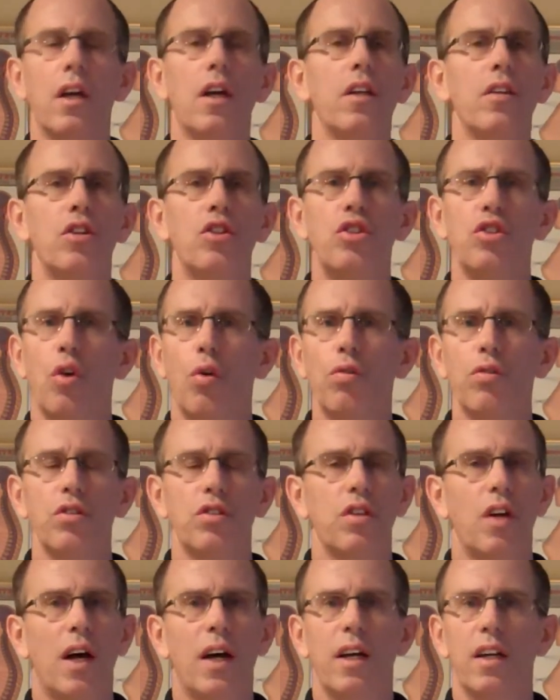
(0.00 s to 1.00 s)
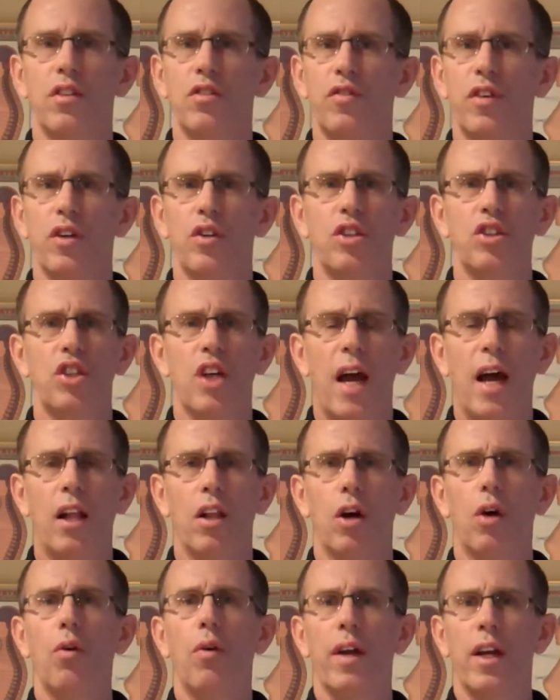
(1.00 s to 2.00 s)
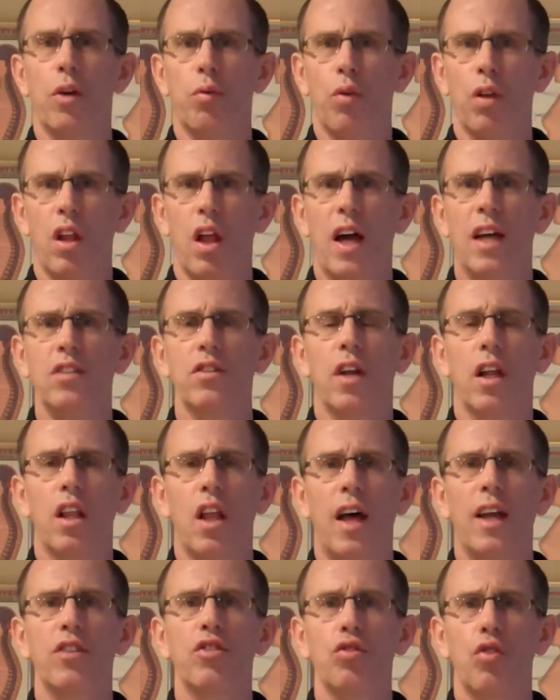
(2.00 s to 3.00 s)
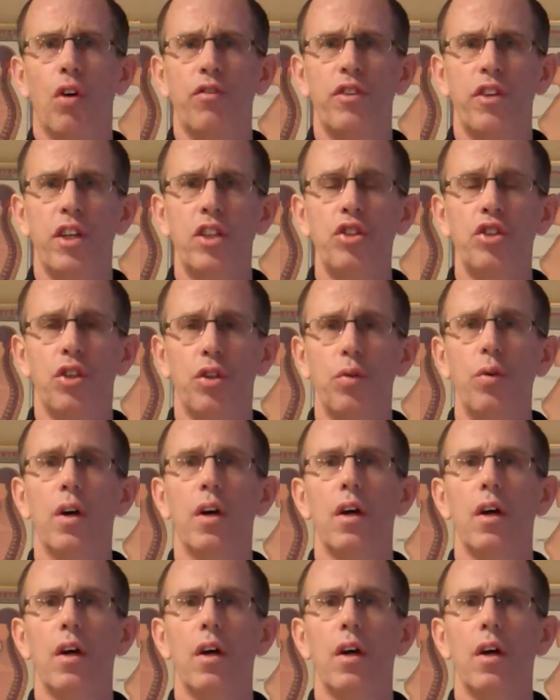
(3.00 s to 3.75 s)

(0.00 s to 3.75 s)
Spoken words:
The shoulder socket is very shallow, and it relies on a lot of soft tissue